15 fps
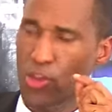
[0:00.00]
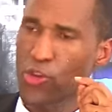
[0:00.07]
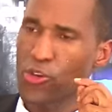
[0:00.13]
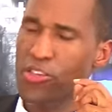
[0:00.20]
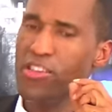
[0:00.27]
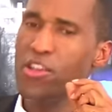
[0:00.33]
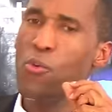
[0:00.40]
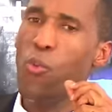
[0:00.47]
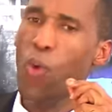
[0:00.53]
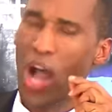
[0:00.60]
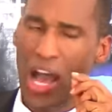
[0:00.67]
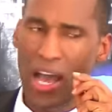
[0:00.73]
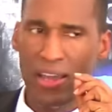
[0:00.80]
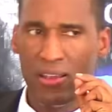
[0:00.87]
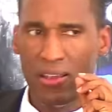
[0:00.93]
Do you see
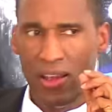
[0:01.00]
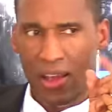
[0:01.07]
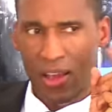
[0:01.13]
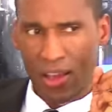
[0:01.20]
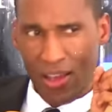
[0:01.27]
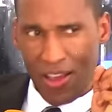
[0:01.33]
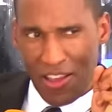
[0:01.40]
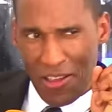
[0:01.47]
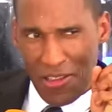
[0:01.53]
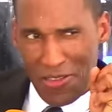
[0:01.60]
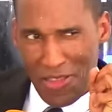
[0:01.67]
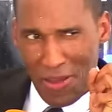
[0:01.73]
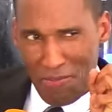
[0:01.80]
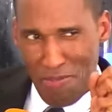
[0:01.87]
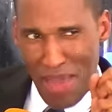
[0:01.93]
why
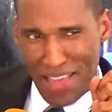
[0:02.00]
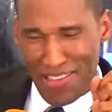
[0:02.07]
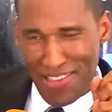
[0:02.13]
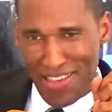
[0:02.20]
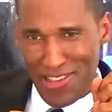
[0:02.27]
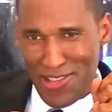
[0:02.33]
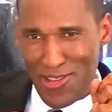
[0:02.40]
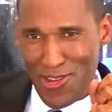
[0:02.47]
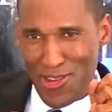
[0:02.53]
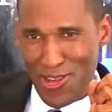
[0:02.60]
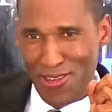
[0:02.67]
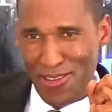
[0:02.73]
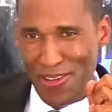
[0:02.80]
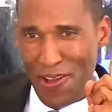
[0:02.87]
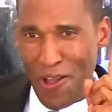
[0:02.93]
the
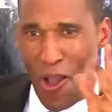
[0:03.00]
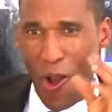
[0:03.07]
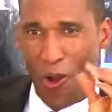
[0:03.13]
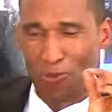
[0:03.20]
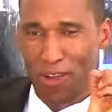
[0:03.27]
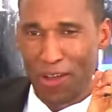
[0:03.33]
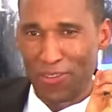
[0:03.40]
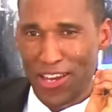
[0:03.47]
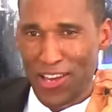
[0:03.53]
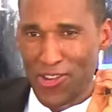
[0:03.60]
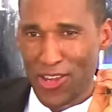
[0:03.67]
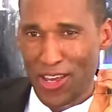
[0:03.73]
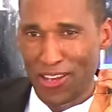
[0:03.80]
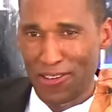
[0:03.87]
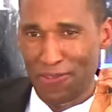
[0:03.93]
message of
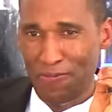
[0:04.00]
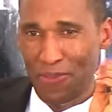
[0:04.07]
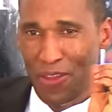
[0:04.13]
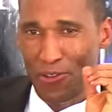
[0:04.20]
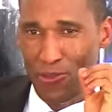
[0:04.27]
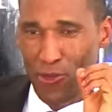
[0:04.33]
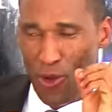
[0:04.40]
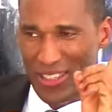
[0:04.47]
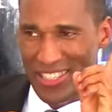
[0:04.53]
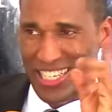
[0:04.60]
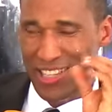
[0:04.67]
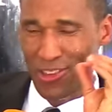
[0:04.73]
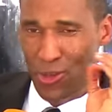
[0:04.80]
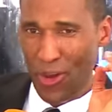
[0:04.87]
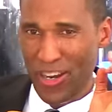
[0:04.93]
Revelation
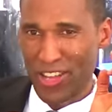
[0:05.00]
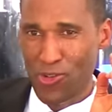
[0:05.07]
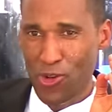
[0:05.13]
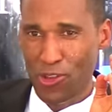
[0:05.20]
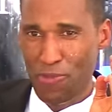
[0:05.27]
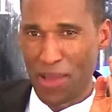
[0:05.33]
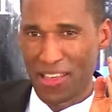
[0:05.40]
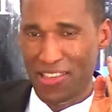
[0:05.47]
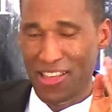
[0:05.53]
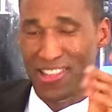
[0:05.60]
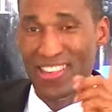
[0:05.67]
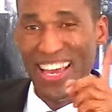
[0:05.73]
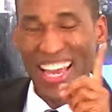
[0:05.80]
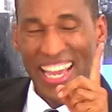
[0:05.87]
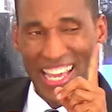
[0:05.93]
14, 13, 12
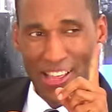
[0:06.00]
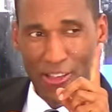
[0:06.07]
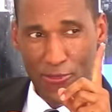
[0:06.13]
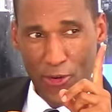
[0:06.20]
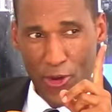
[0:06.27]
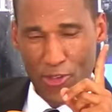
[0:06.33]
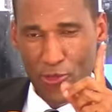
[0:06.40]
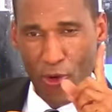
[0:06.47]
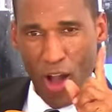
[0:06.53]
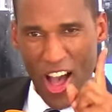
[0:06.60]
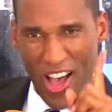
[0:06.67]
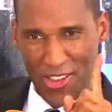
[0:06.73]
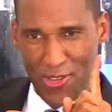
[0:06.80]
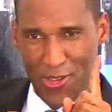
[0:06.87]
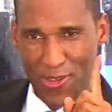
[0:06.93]
message is first
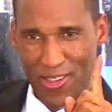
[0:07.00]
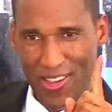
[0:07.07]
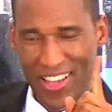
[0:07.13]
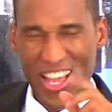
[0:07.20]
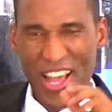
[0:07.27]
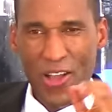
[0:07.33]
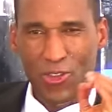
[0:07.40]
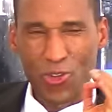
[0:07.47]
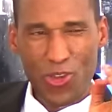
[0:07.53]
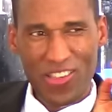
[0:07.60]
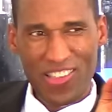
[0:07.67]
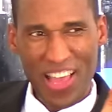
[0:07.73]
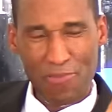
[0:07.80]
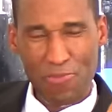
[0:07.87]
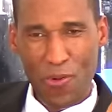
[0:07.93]
for us
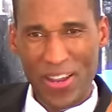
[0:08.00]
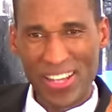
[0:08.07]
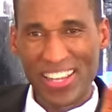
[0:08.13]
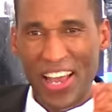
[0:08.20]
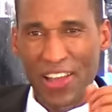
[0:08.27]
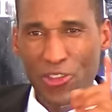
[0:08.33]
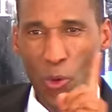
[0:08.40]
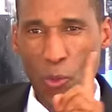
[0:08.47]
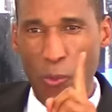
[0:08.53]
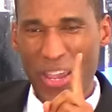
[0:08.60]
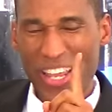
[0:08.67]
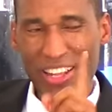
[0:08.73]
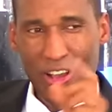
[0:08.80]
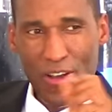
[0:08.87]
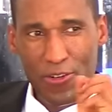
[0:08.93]
to separate the
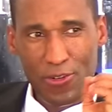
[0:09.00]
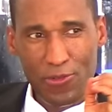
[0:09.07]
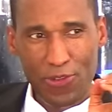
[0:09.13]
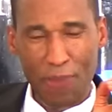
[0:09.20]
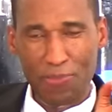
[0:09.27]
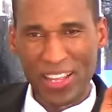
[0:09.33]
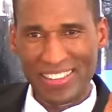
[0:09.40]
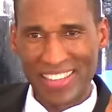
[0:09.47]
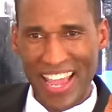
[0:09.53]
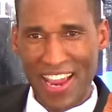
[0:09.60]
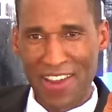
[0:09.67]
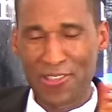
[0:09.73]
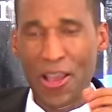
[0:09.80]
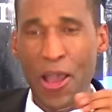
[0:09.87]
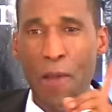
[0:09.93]
wheat from the
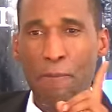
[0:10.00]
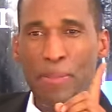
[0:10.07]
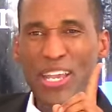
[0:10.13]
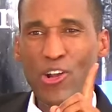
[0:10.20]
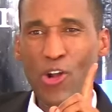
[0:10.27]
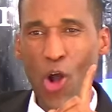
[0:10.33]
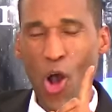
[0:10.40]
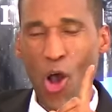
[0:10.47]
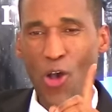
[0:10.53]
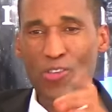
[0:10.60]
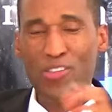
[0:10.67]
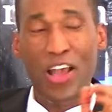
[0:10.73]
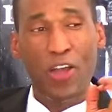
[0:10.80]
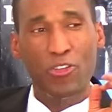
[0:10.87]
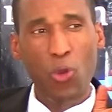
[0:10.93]
tares
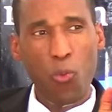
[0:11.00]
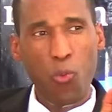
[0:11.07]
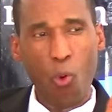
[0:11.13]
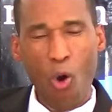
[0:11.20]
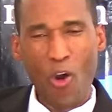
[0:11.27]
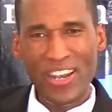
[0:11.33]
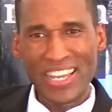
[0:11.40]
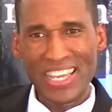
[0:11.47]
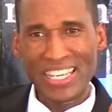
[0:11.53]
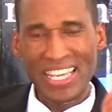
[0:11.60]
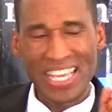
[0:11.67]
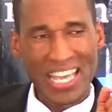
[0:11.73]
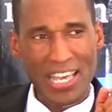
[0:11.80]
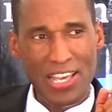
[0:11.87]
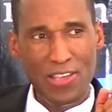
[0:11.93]
because the
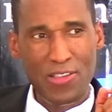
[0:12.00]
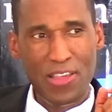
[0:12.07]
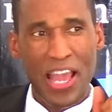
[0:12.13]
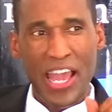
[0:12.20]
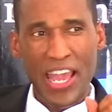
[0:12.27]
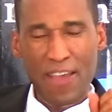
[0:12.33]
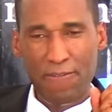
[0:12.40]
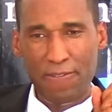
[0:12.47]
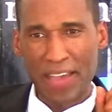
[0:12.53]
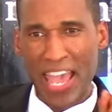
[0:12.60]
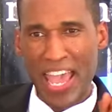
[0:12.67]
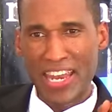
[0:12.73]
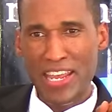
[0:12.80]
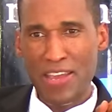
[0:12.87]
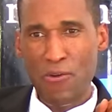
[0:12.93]
warning is if
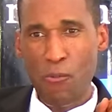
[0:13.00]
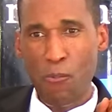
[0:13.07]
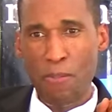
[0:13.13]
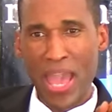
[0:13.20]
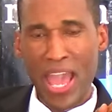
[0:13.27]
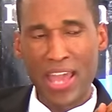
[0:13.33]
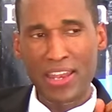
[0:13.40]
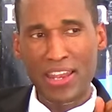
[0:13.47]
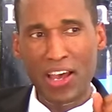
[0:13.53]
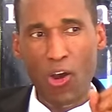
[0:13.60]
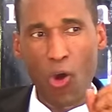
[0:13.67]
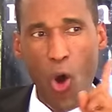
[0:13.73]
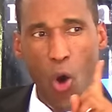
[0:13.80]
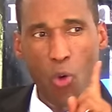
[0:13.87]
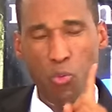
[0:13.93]
any man
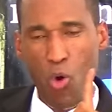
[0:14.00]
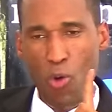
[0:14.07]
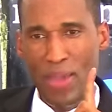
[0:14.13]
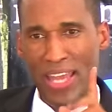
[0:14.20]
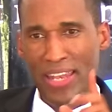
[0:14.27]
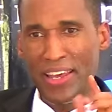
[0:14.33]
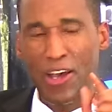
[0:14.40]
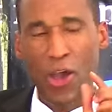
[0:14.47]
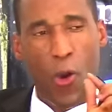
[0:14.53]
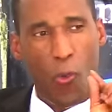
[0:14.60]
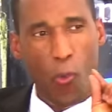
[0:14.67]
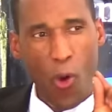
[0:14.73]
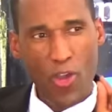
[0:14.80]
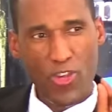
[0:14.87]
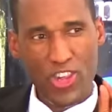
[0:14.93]
or
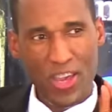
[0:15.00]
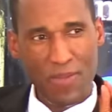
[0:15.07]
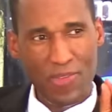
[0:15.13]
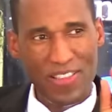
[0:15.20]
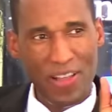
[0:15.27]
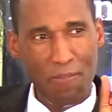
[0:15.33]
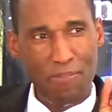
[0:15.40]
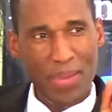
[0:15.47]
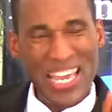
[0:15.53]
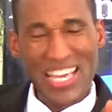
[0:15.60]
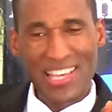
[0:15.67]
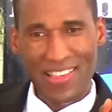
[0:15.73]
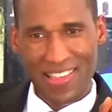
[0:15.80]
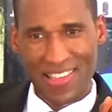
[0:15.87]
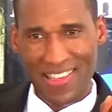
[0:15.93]
woman worships the
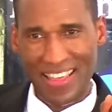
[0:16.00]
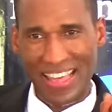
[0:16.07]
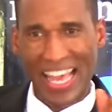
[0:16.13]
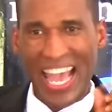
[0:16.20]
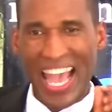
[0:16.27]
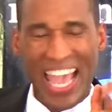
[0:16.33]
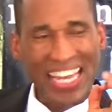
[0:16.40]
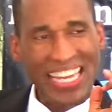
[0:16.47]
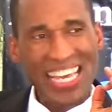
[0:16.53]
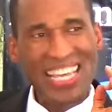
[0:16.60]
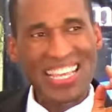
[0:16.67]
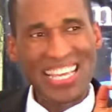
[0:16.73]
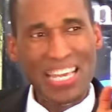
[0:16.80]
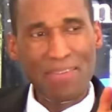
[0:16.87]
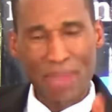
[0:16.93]
beast and
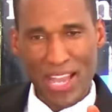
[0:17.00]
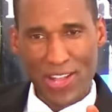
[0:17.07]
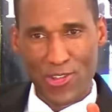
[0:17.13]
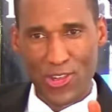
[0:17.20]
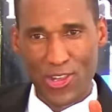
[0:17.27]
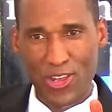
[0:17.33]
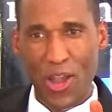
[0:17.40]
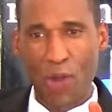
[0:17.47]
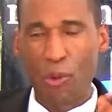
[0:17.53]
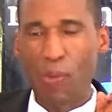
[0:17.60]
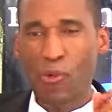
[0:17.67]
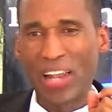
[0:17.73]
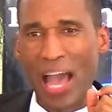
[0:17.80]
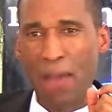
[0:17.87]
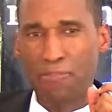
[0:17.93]
his image,
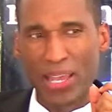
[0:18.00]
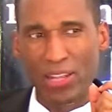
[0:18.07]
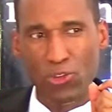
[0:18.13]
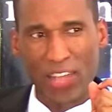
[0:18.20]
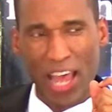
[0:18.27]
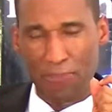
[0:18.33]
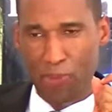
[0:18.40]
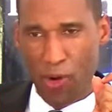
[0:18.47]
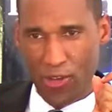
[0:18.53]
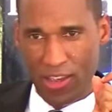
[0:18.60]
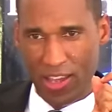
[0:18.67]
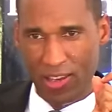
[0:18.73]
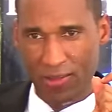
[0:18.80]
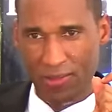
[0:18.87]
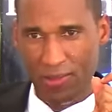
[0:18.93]
what will happen to that
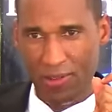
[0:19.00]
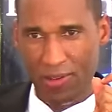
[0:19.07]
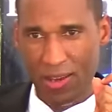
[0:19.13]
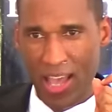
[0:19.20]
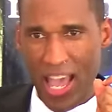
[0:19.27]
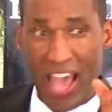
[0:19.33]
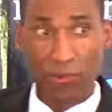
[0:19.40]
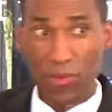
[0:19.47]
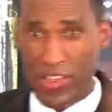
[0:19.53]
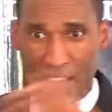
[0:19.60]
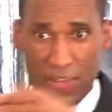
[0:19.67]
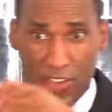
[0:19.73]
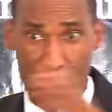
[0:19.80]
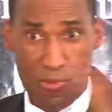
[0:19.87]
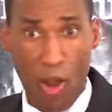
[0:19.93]
person? And
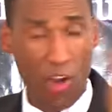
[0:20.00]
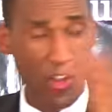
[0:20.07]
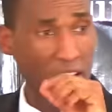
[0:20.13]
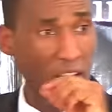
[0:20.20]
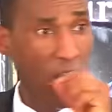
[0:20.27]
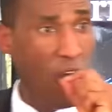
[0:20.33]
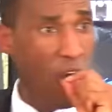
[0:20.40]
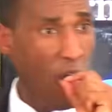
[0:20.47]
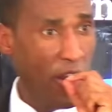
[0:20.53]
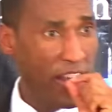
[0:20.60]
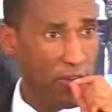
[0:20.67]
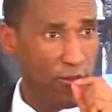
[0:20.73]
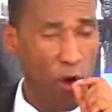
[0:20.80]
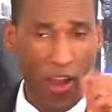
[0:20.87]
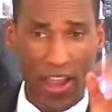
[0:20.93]
receive his mark
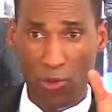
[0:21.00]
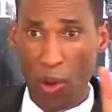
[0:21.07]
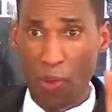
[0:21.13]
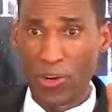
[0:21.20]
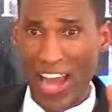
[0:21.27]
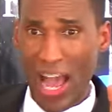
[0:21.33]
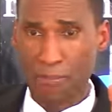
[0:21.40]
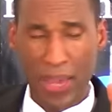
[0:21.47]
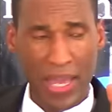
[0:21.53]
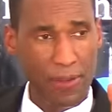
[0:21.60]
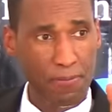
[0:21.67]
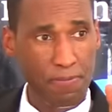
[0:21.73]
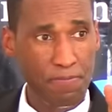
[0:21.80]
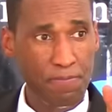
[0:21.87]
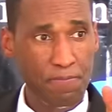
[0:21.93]
on his forehead, what would
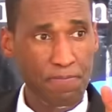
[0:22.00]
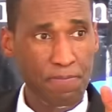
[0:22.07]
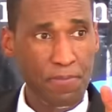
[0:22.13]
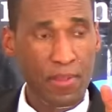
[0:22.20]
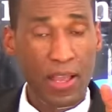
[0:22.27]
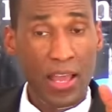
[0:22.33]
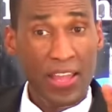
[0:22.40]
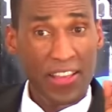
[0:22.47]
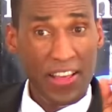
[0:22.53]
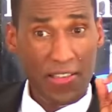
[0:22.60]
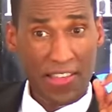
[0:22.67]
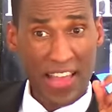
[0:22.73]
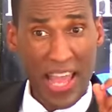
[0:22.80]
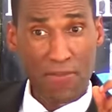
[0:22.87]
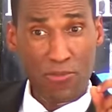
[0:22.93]
happen?
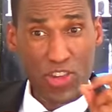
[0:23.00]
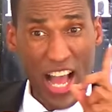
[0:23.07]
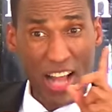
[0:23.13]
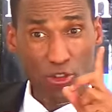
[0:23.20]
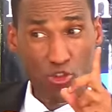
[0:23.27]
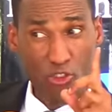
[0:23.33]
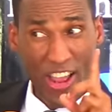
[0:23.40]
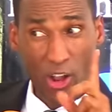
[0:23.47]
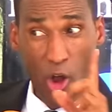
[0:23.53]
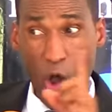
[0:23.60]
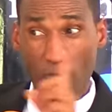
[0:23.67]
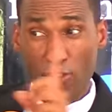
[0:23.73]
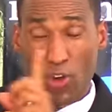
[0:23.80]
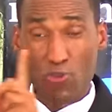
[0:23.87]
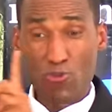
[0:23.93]
The same shall
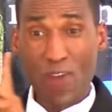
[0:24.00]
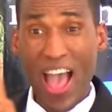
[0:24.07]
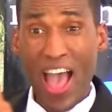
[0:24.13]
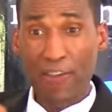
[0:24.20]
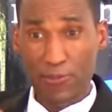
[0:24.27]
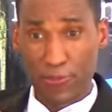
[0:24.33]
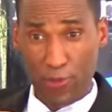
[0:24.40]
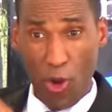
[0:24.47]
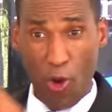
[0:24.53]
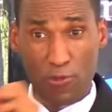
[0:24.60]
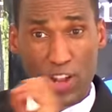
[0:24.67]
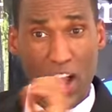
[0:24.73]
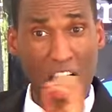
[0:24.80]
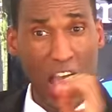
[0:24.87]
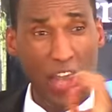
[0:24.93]
drink of the wrath
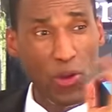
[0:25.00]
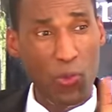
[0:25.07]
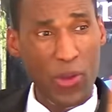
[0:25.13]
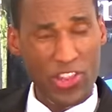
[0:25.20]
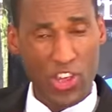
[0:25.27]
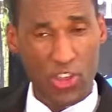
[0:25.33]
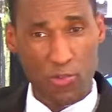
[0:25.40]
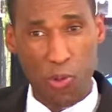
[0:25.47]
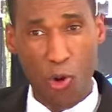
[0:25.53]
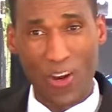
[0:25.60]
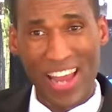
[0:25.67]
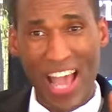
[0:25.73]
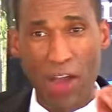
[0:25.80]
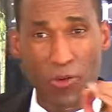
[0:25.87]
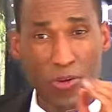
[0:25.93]
of God, which is
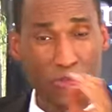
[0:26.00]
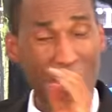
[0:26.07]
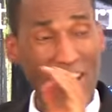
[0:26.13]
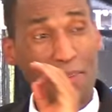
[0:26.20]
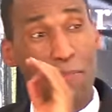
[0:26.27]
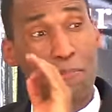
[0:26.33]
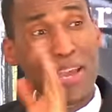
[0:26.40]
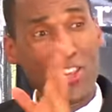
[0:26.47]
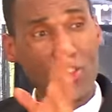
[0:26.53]
poured out without